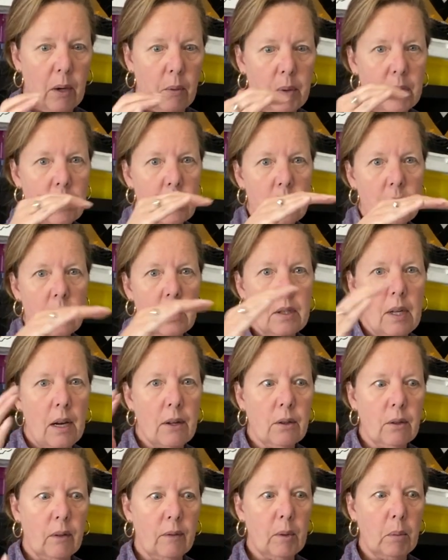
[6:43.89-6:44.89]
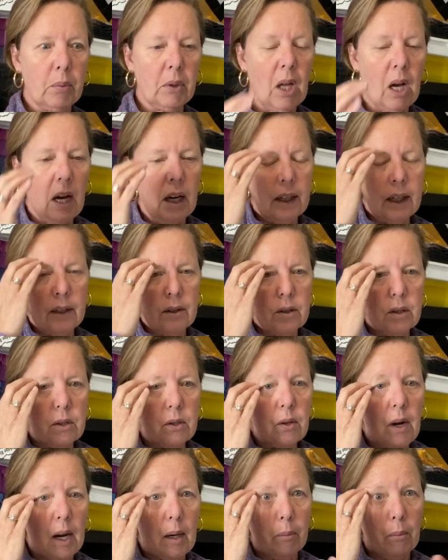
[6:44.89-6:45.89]
which is the center of the block, and to
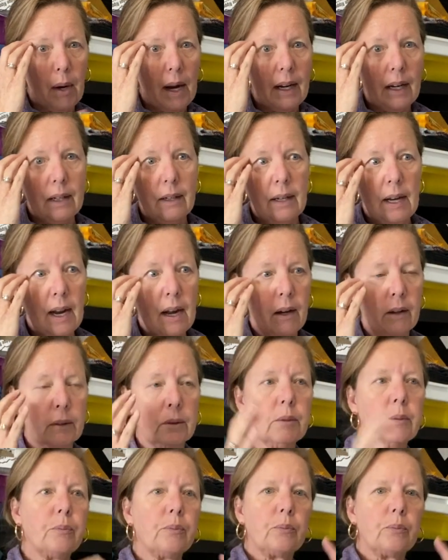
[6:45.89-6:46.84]
try to break it down